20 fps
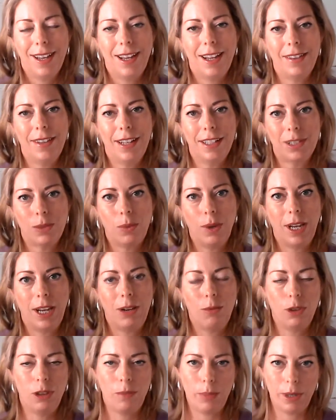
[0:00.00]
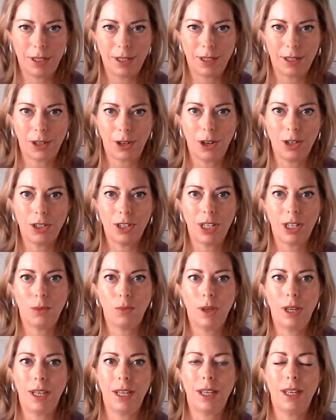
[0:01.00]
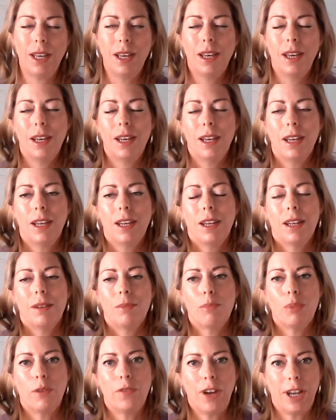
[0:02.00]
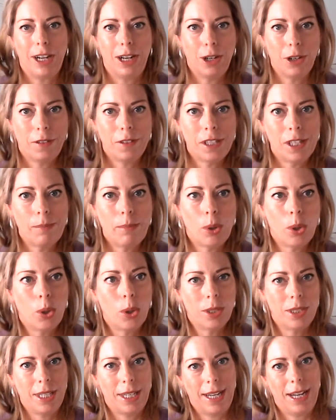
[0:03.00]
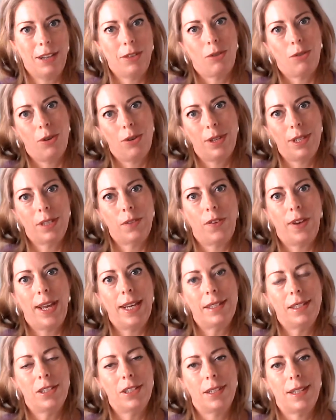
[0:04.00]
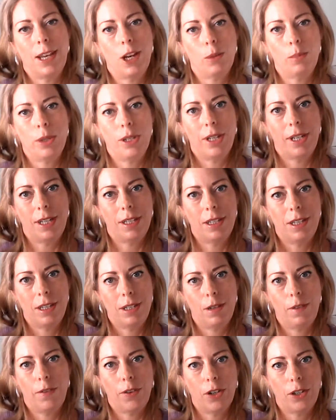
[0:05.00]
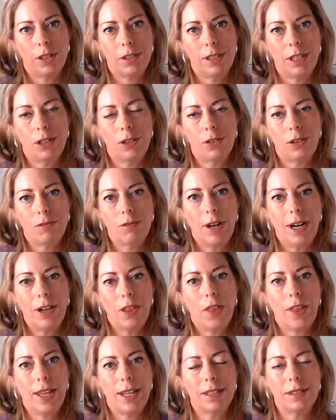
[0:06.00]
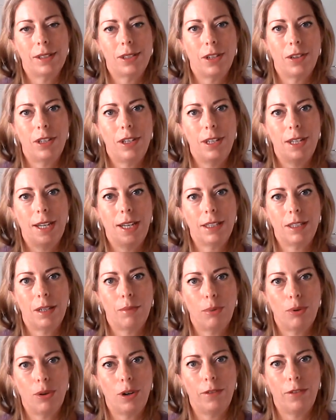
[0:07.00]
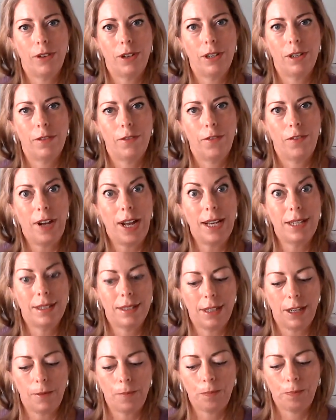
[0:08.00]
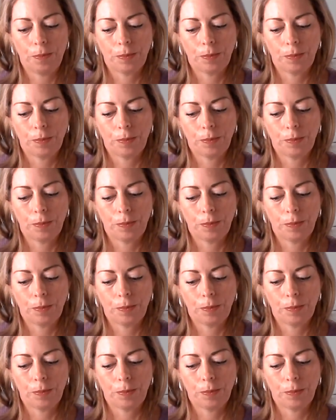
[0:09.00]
And that's where with business coaching, we provide a lot of support to get through this phase and just help you to continue focusing on the right things so that you get to profit faster.